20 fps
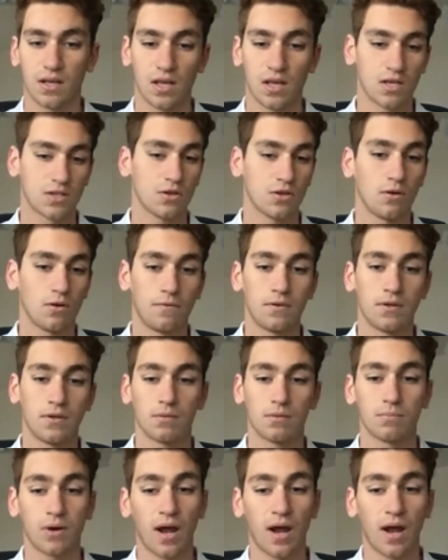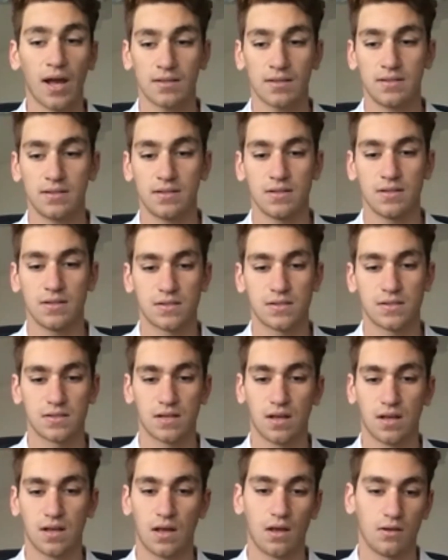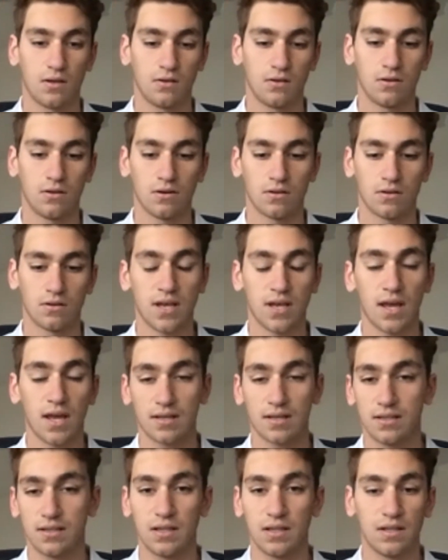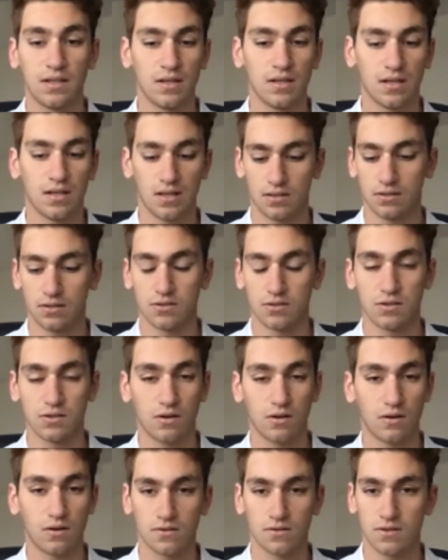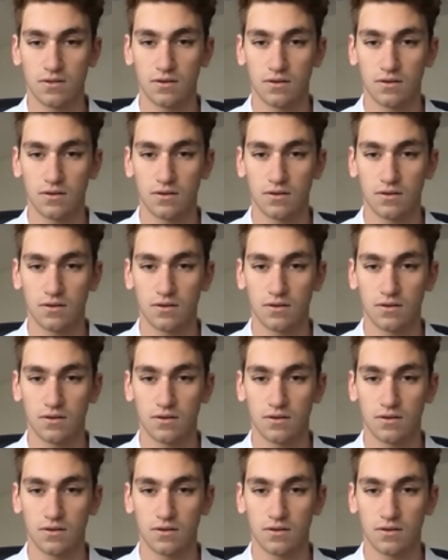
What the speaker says: So if you can practice your technique and your turns and your